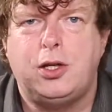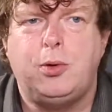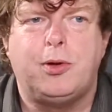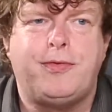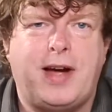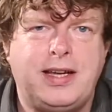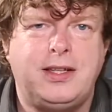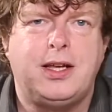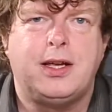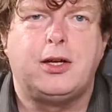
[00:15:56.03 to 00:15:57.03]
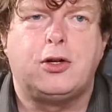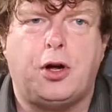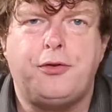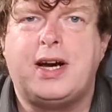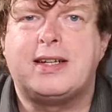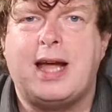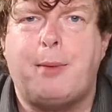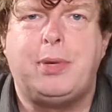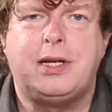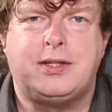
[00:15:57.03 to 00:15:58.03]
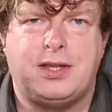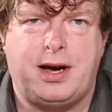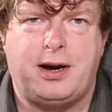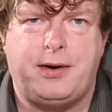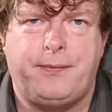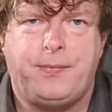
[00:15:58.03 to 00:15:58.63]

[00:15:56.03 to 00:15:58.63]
you will find contract templates there.